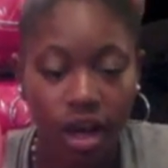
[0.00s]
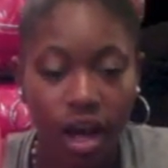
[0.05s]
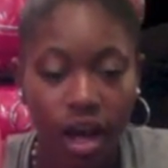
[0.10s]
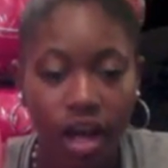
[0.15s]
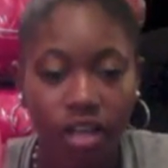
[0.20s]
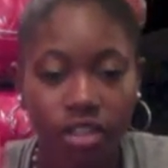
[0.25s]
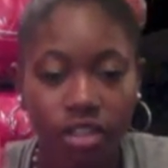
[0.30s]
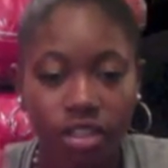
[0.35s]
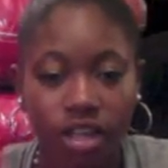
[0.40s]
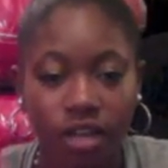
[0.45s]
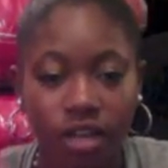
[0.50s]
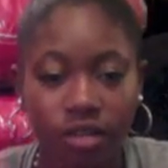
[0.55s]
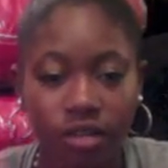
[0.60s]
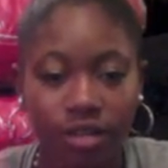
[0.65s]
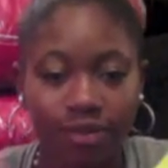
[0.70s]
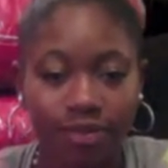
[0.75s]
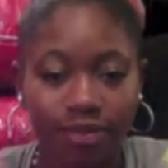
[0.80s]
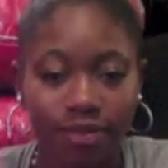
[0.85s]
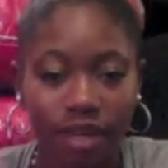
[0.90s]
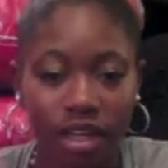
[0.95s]
I just have
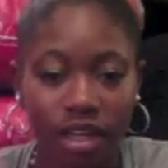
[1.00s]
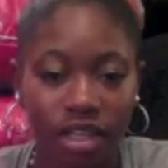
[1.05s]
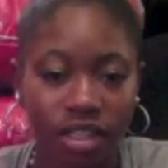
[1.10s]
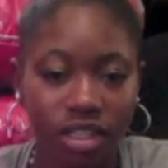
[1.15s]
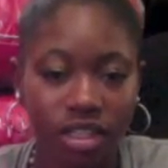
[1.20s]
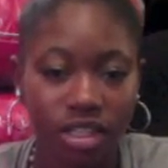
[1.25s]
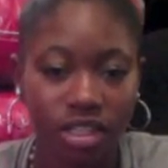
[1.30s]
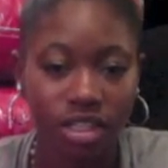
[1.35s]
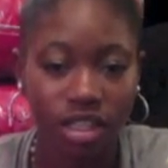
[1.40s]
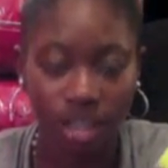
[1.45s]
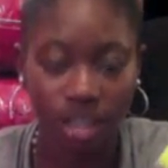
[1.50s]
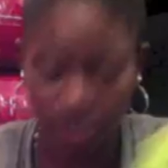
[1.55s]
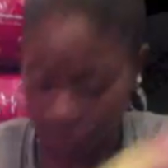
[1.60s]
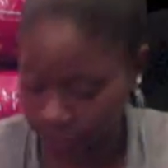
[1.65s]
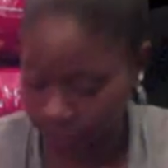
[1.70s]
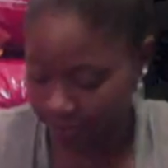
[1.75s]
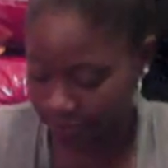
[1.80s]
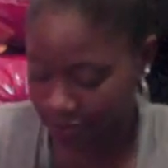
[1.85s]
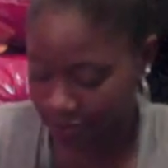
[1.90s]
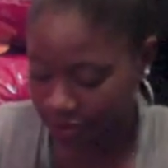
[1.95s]
some uh, sticky
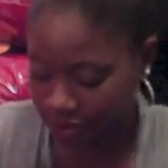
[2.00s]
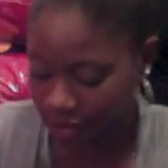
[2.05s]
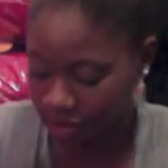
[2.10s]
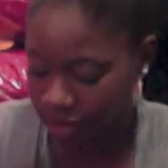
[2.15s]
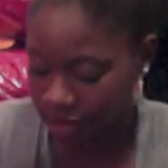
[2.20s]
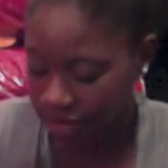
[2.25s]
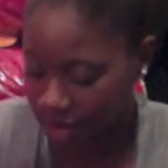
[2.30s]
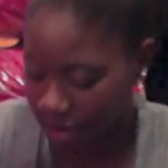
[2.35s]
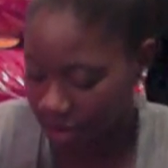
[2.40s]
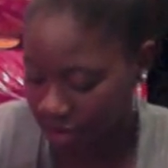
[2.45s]
notes, like the mini